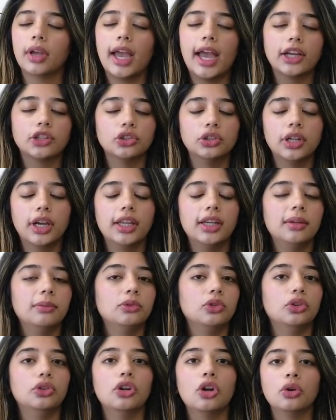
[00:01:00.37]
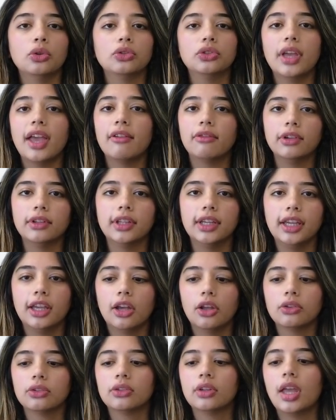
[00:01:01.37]
action items, your notes, everything
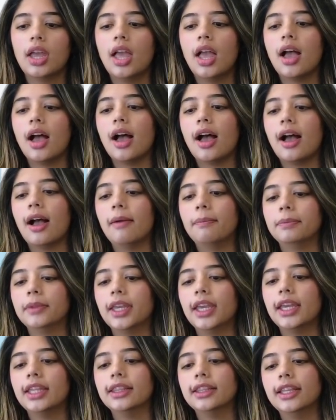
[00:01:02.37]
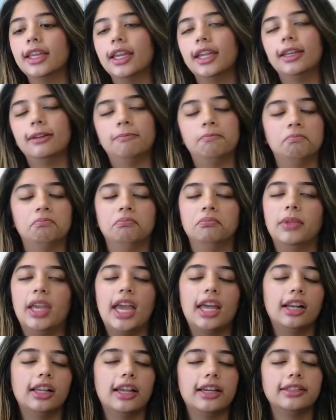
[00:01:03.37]
else, and then
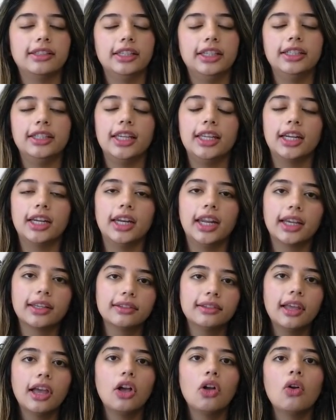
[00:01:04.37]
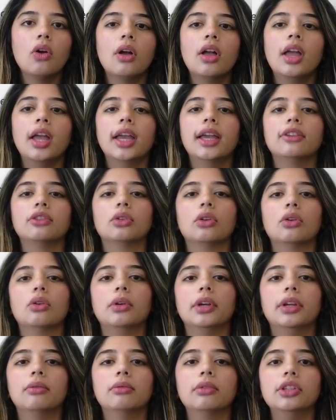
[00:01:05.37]
analyze any data in Excel. So
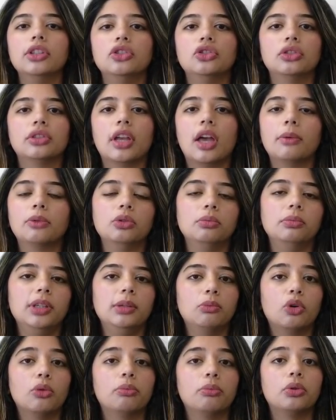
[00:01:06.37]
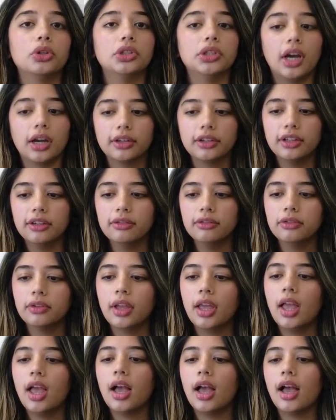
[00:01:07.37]
it really just helps you be more productive.
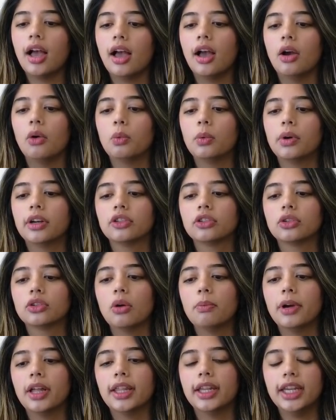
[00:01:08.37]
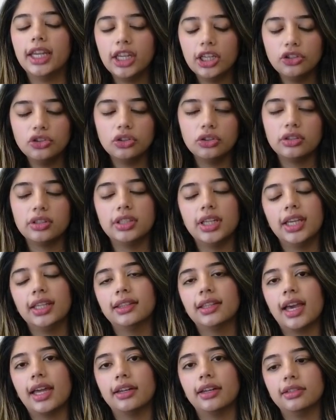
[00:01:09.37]
Whereas Copilot agents
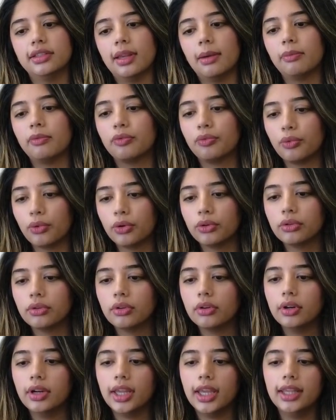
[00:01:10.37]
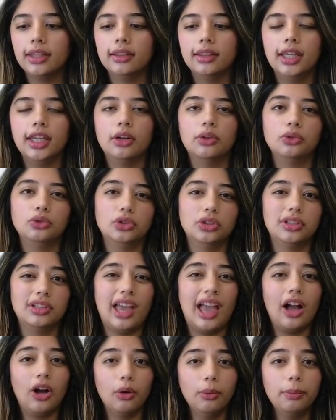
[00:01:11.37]
take that a step further, and they don't just
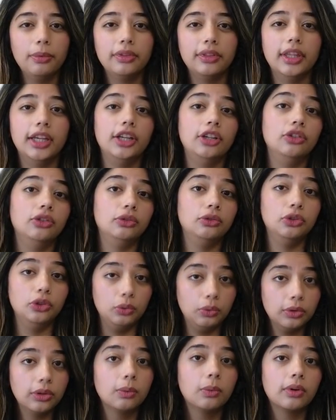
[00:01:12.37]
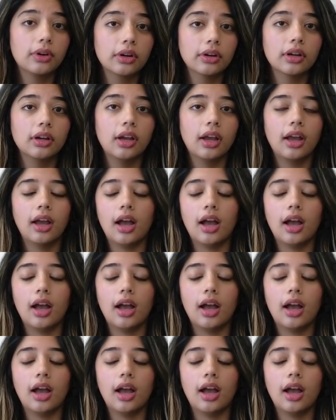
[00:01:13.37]
help, they do the work.